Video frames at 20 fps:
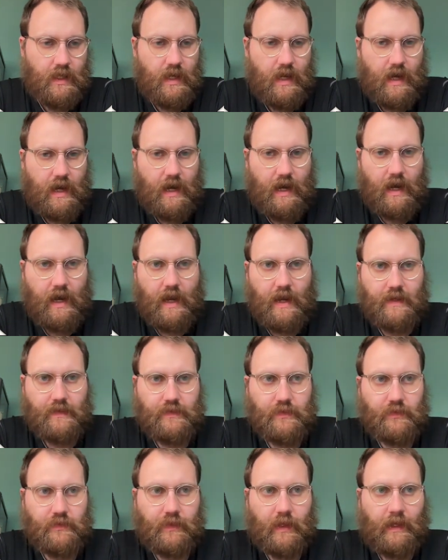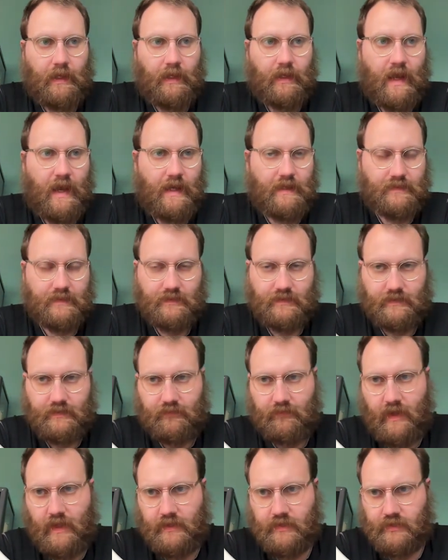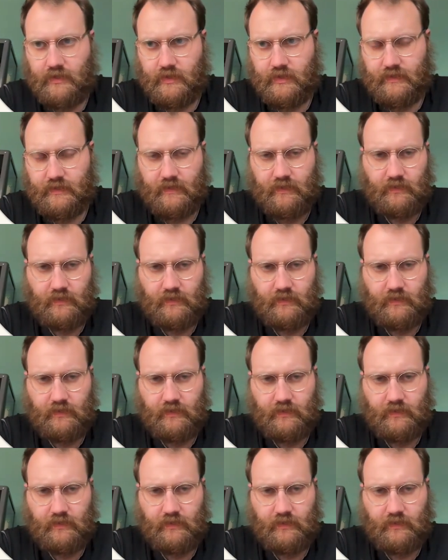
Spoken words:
I do think it has its advantages